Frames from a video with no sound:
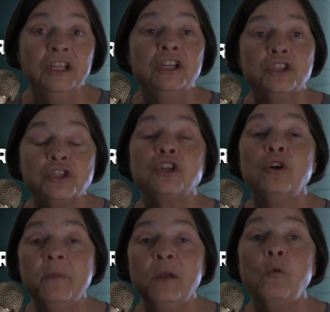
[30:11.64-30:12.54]
Show
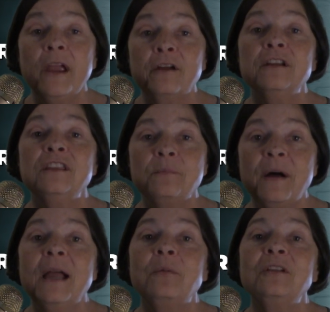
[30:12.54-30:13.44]
me where in the
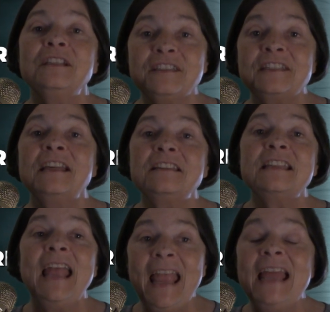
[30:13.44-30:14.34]
Bible it says
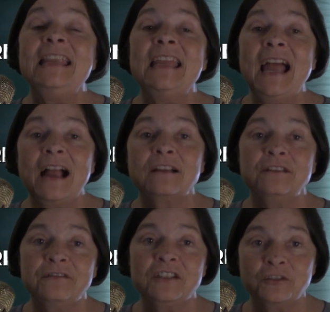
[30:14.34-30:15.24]
any act of
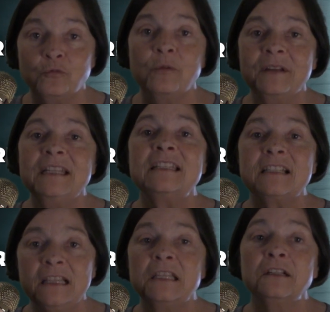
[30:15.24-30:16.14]
this woman is
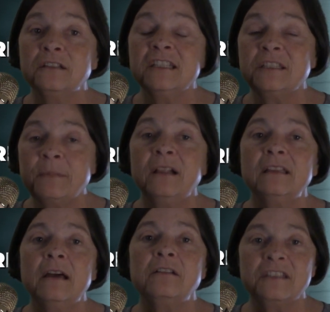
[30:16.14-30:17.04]
clearly spelled
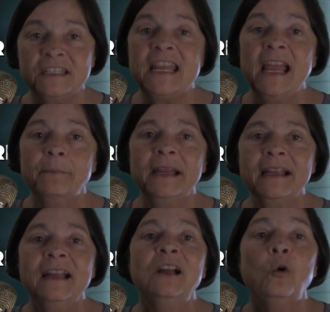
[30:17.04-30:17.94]
out as damning.
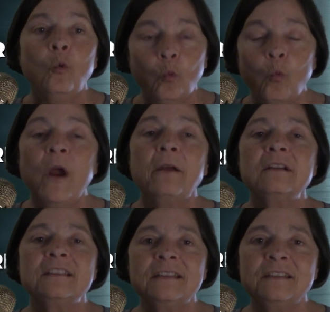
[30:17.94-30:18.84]
Where is
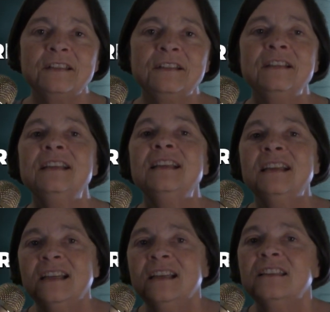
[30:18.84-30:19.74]
it?
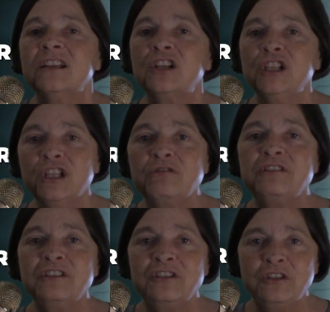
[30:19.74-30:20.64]
The
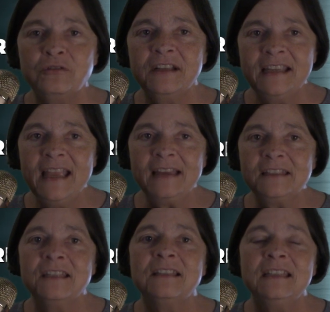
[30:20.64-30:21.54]
closest you can get
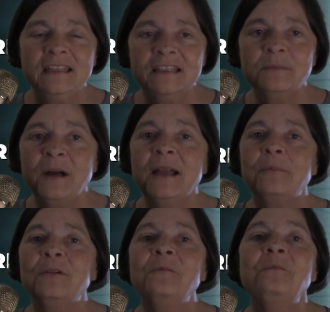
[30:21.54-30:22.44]
in the
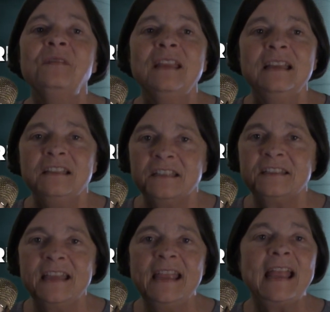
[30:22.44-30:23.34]
Bible to
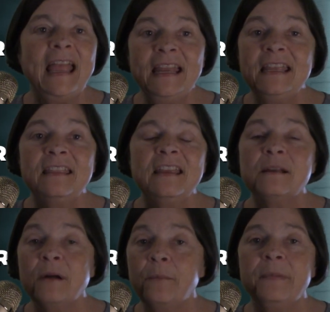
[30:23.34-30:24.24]
saying anything
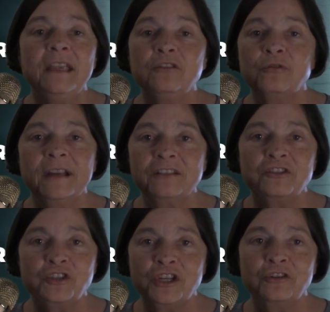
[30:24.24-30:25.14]
about being
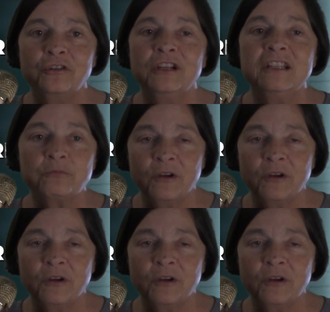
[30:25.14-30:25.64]
transgender is where